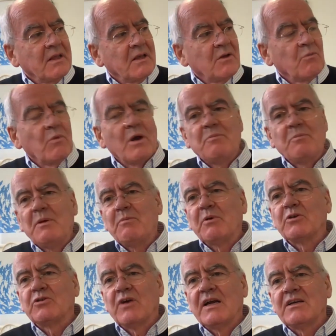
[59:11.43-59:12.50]
where people are
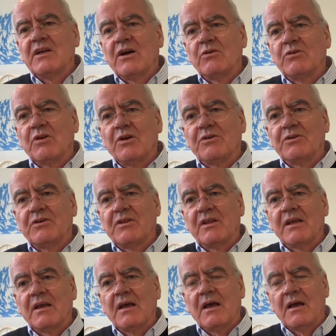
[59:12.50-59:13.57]
trying to hold on to
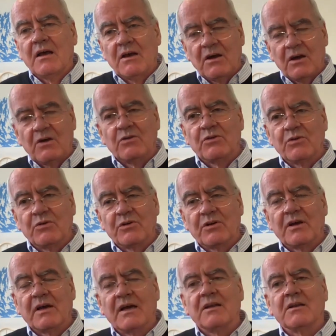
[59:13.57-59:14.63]
the old
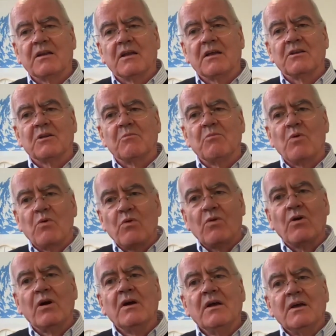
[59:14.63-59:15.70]
order. And the
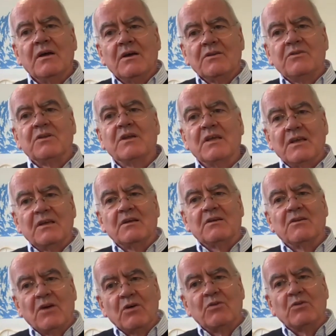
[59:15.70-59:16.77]
more the
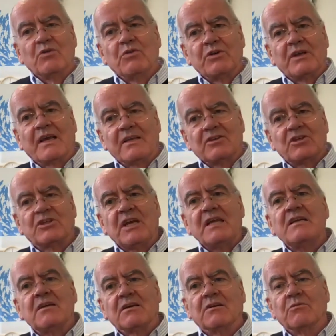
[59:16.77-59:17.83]
old order gets
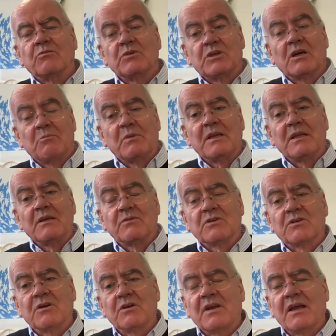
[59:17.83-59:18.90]
shaken, which I believe is
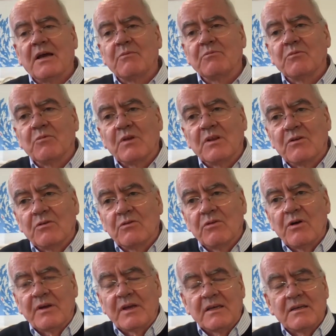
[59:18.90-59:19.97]
going to happen with
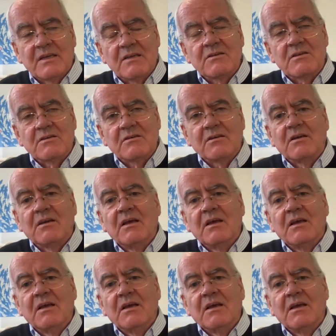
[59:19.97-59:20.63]
growing intensity,